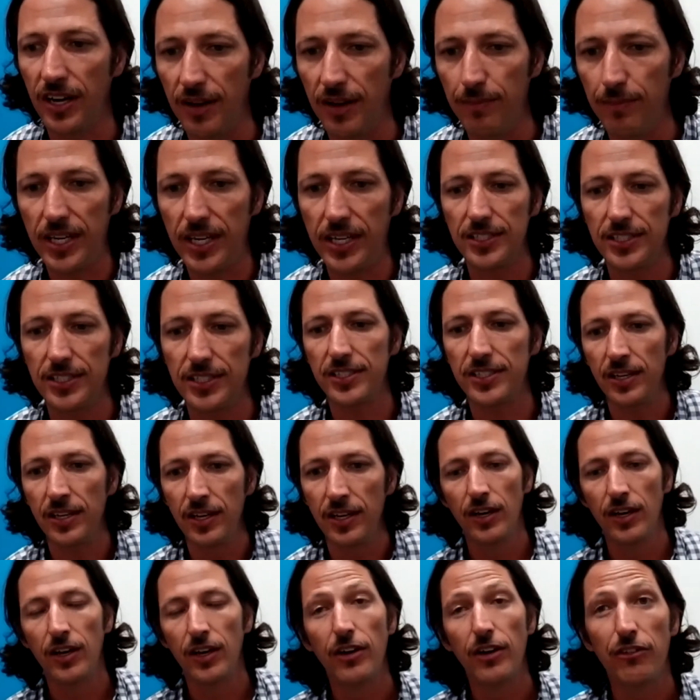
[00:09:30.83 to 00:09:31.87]
Because
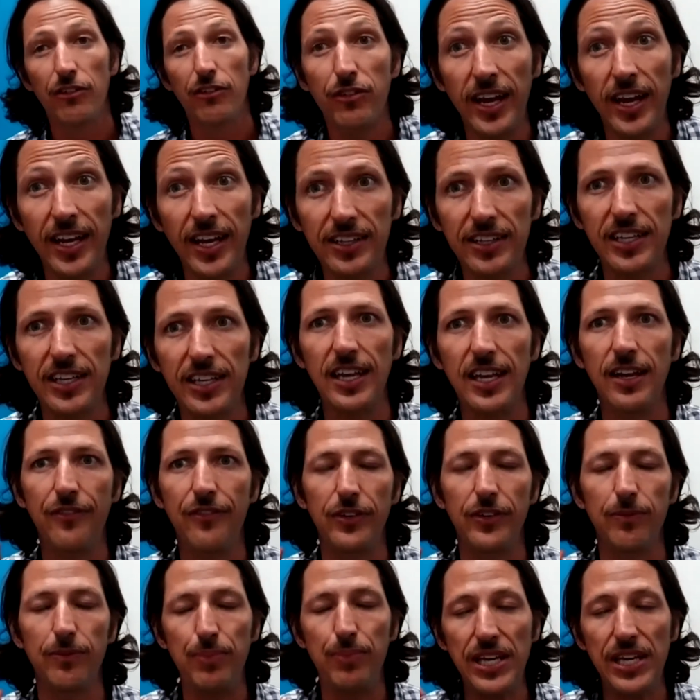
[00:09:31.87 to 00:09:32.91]
frankly, if a
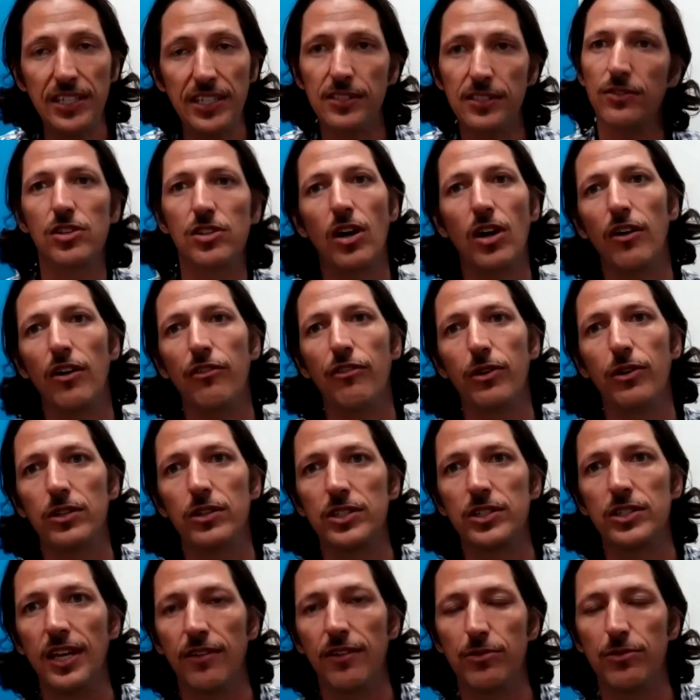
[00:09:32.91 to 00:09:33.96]
piece of software
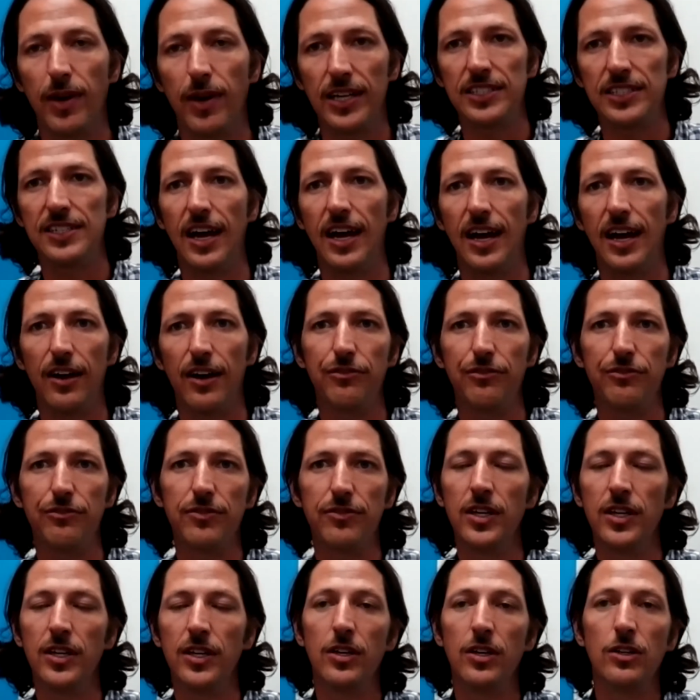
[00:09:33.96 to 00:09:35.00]
saves my staff
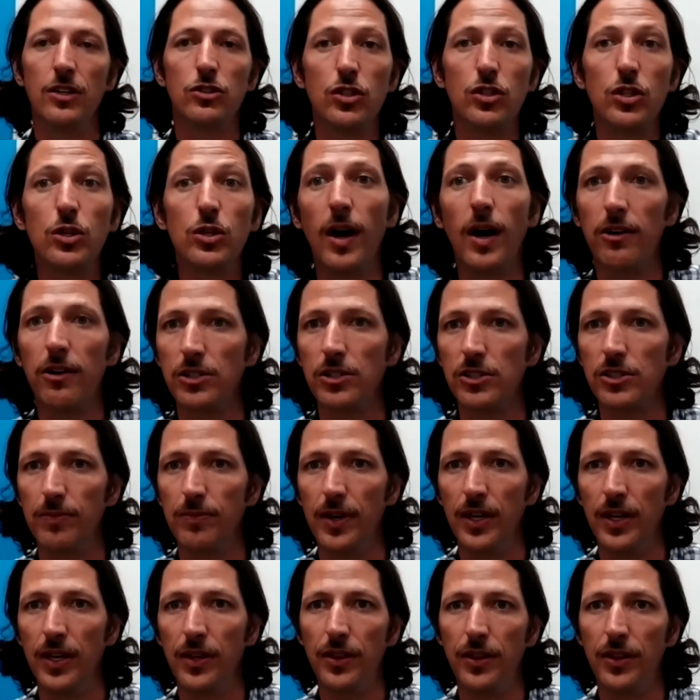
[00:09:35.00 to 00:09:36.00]
2 hours a month,